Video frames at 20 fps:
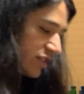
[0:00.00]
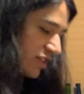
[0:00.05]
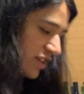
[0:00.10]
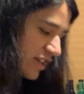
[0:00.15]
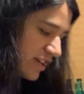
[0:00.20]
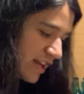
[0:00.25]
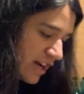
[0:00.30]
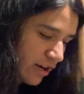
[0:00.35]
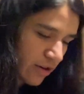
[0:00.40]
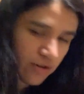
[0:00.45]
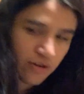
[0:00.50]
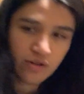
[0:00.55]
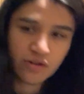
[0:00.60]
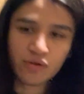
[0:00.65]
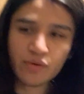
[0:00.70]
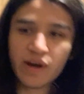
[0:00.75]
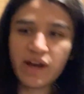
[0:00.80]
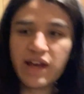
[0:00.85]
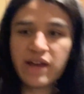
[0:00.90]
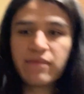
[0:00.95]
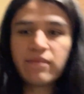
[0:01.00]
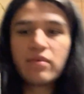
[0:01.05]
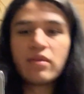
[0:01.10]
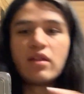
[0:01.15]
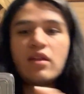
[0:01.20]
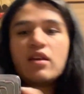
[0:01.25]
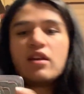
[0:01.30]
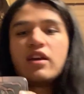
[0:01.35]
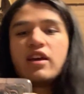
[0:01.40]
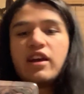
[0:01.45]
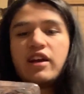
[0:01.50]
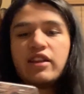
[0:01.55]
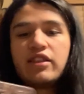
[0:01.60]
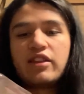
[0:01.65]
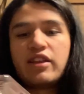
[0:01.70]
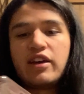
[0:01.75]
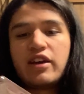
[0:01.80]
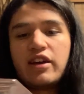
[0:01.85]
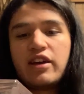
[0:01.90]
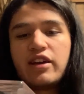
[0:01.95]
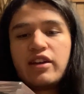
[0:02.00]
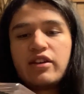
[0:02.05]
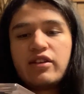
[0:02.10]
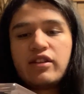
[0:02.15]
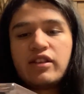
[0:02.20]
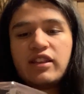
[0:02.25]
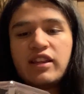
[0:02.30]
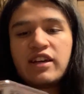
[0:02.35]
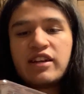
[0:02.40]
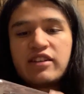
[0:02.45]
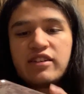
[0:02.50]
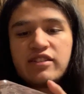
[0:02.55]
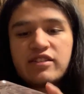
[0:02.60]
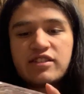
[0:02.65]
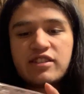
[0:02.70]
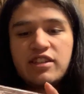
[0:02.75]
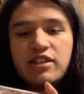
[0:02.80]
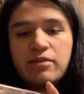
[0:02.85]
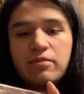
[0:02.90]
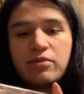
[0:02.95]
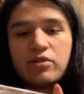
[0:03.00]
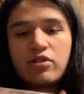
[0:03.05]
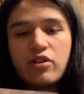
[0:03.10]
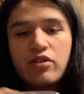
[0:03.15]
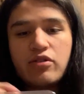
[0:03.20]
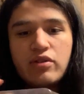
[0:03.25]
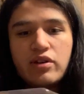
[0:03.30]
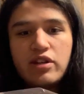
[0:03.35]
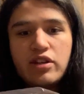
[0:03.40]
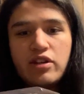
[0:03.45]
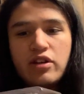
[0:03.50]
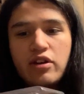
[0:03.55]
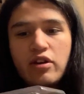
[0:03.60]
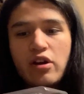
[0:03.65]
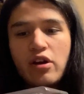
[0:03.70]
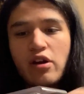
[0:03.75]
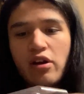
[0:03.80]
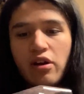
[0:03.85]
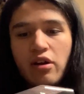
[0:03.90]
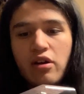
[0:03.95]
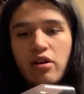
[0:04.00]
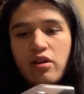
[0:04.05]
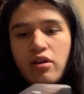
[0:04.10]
can now go away, and then let us keep going here.